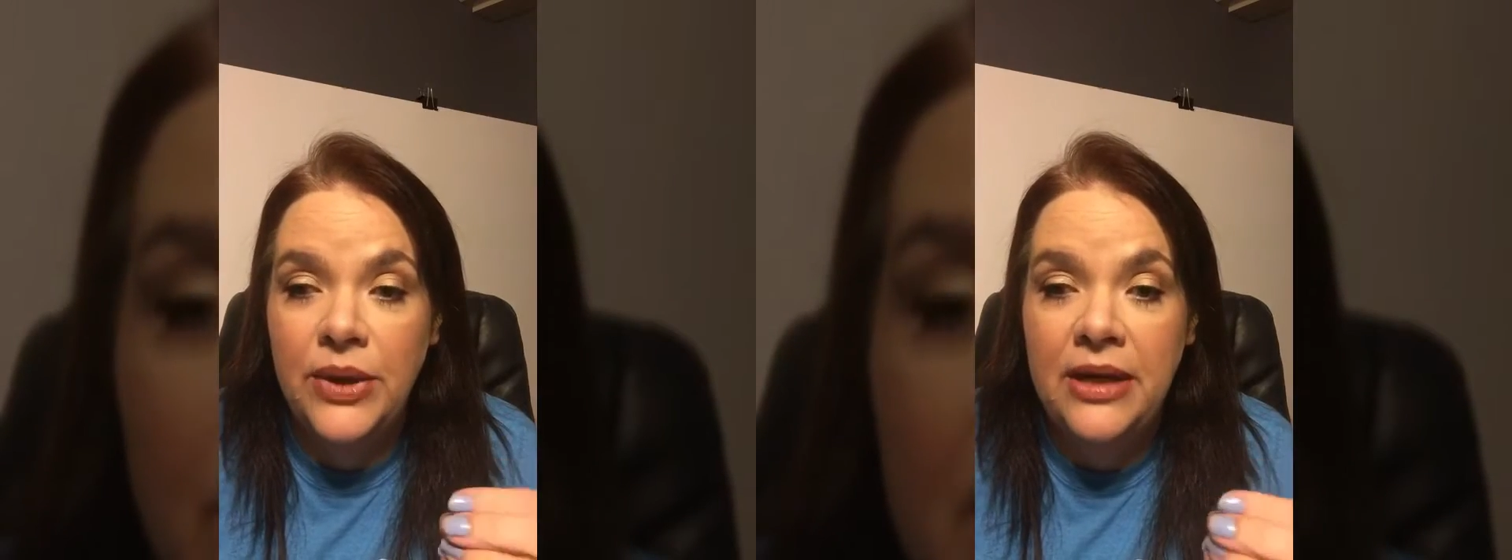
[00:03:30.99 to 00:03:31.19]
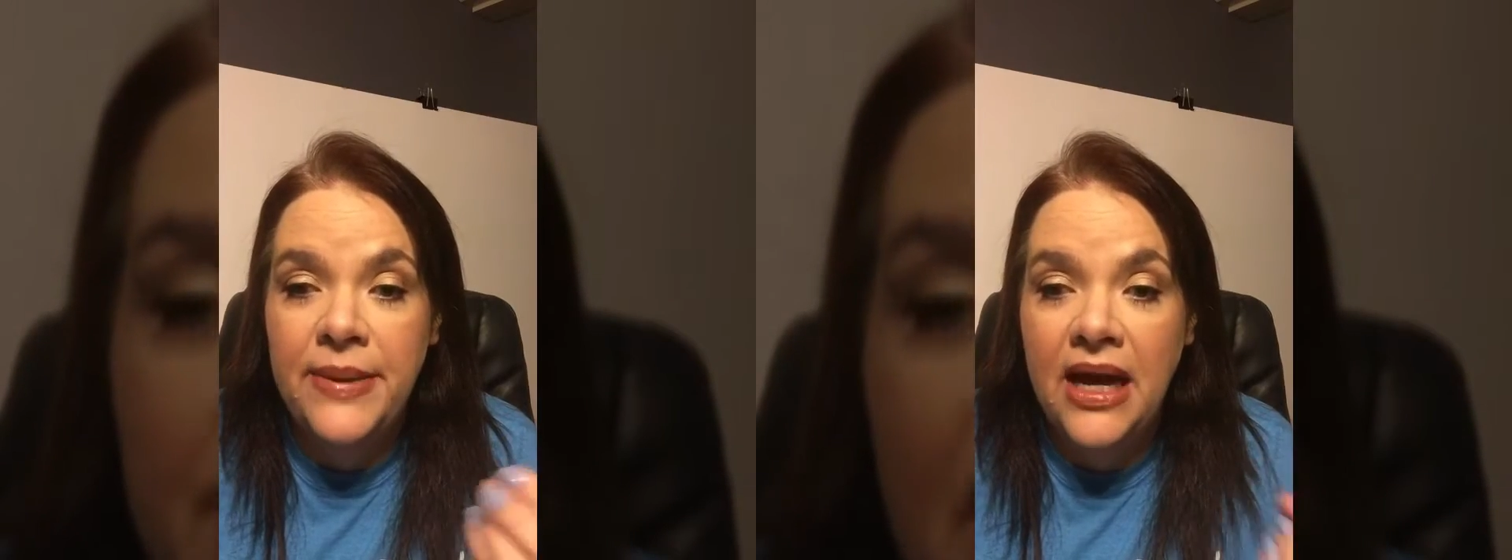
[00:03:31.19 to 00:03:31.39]

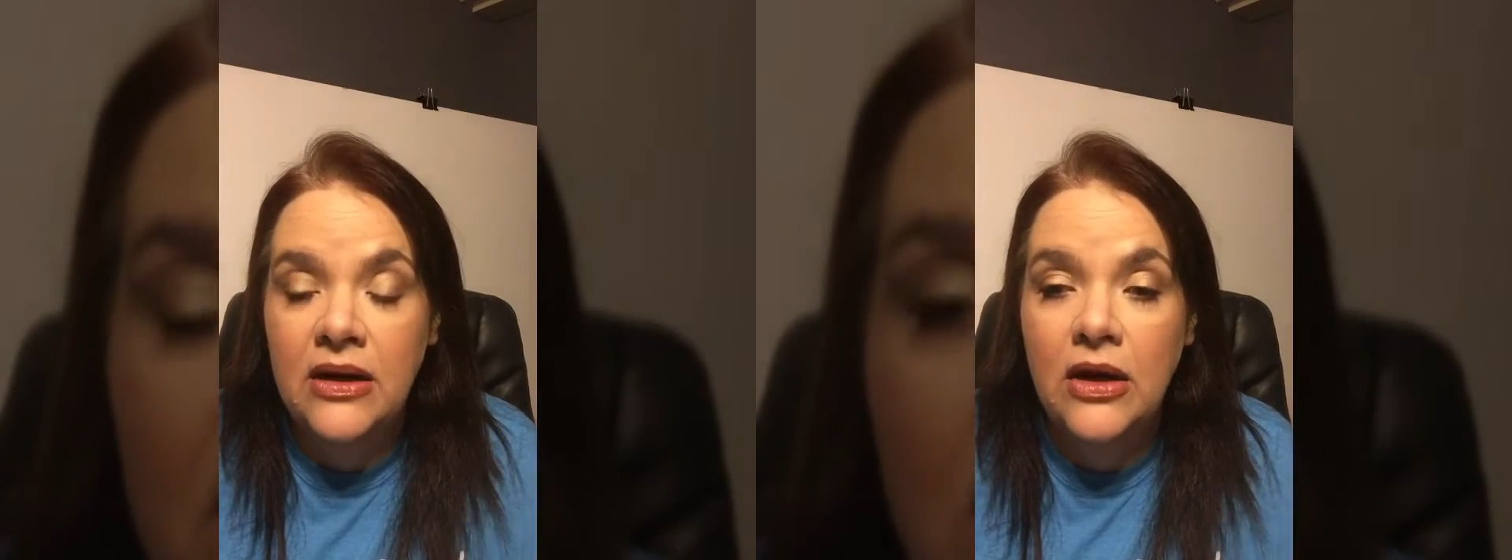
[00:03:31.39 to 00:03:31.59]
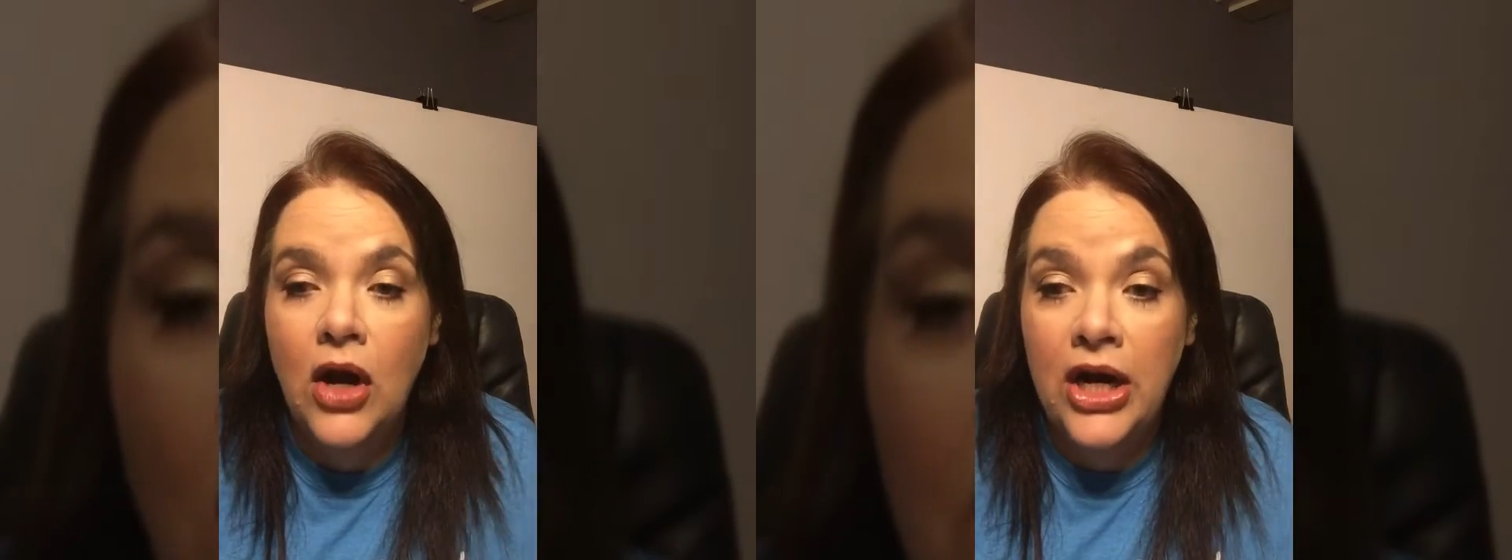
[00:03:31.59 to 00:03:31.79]
read
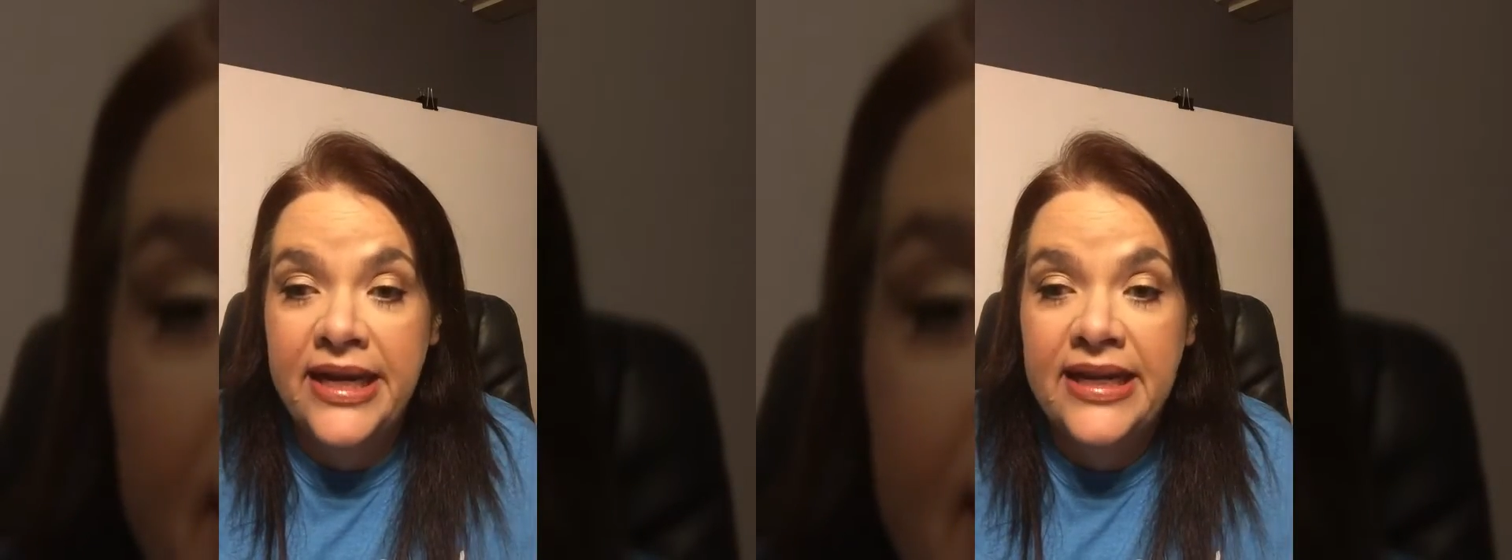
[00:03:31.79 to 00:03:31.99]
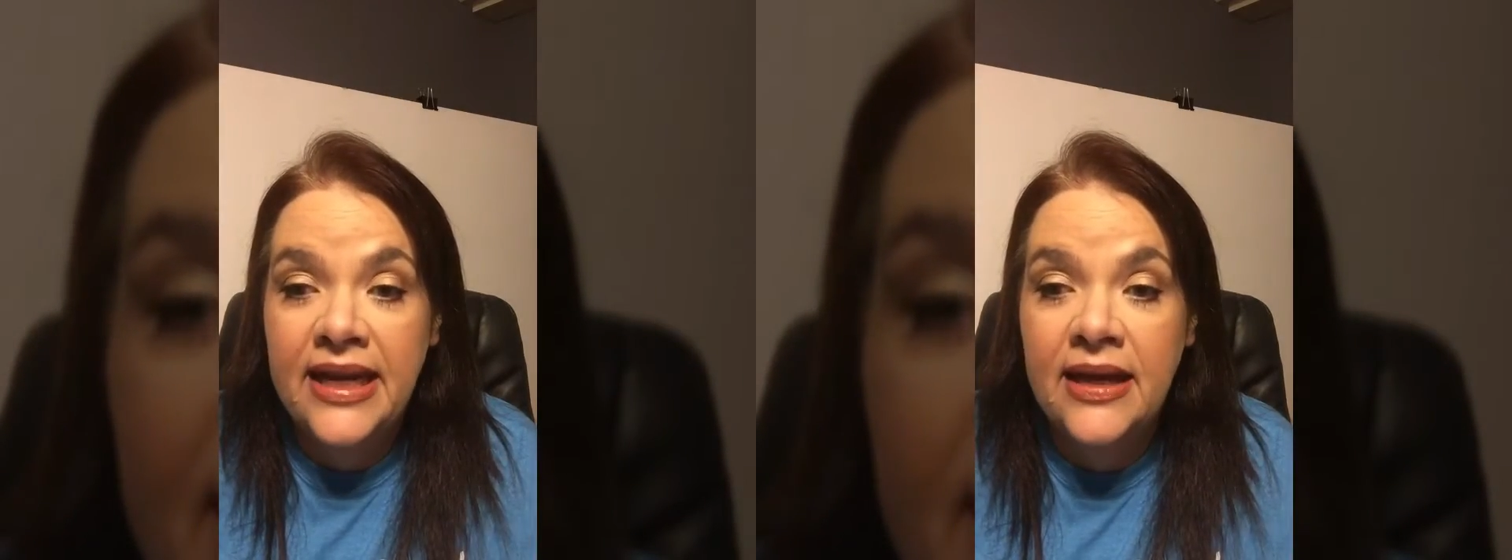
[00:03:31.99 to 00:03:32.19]
about
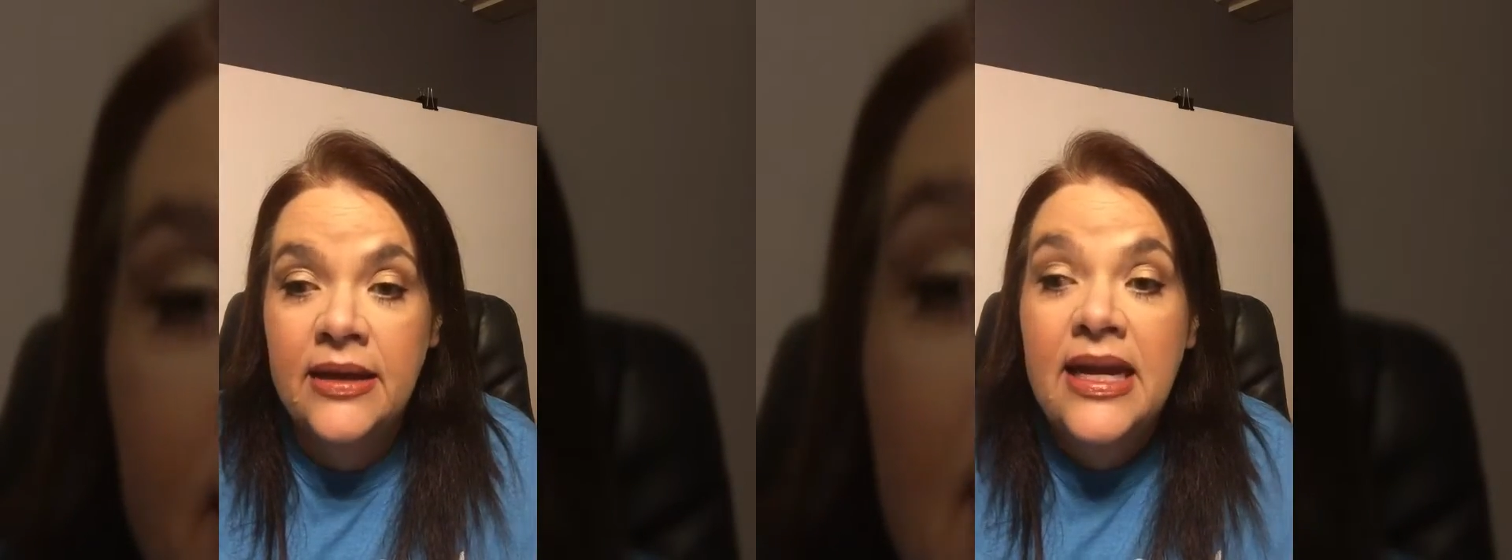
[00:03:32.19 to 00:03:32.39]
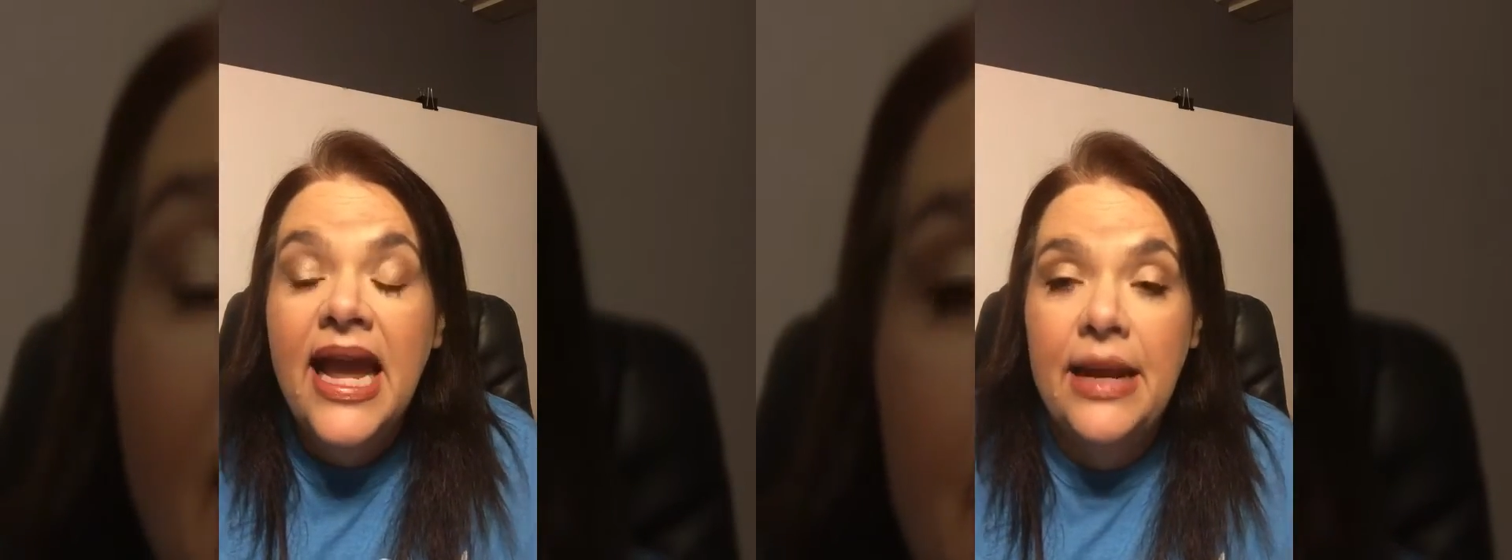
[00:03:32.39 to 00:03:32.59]
arnica